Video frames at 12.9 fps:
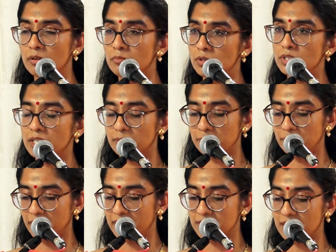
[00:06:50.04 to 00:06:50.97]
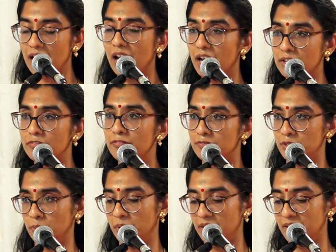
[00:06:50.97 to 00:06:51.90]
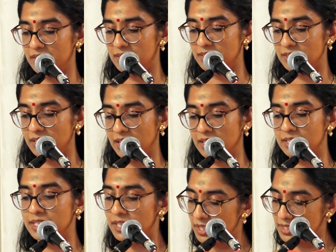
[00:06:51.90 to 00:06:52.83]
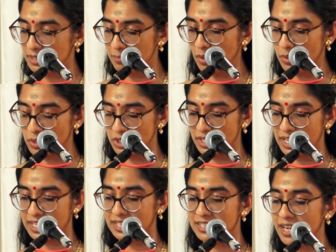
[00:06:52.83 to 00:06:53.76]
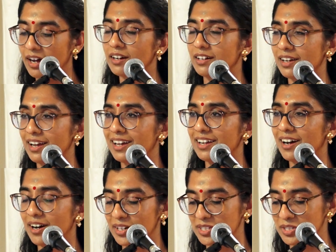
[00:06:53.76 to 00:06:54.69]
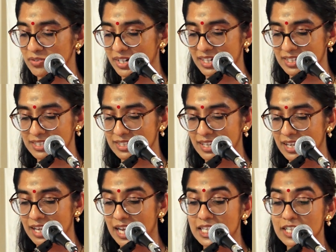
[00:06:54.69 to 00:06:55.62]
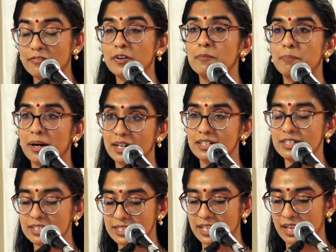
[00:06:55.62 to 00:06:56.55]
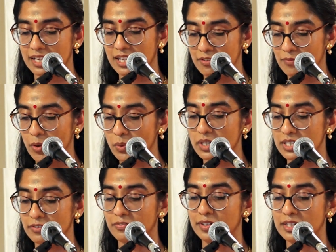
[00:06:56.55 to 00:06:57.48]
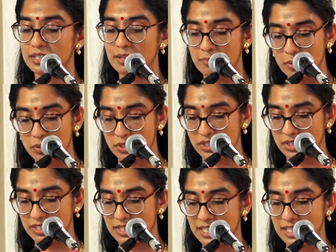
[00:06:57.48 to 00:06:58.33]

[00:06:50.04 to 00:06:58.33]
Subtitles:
Music brings life to words. It stirs emotion and it can tug at heartstrings. And different puns can evoke different emotions.